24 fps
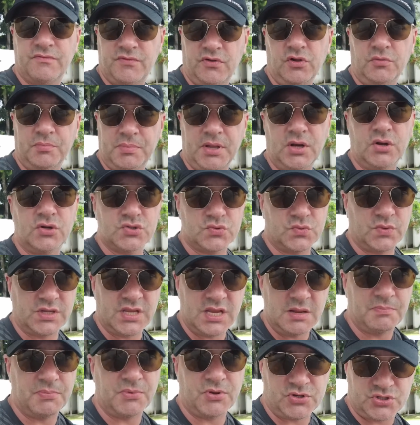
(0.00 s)
Filipinos will
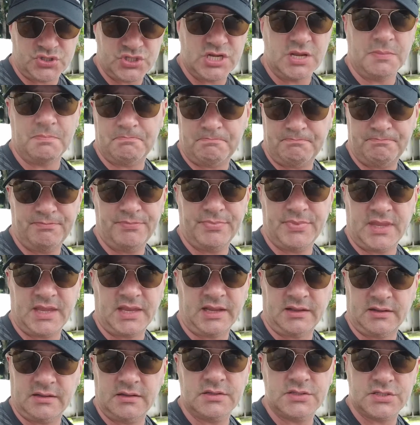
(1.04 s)
keep their cheap like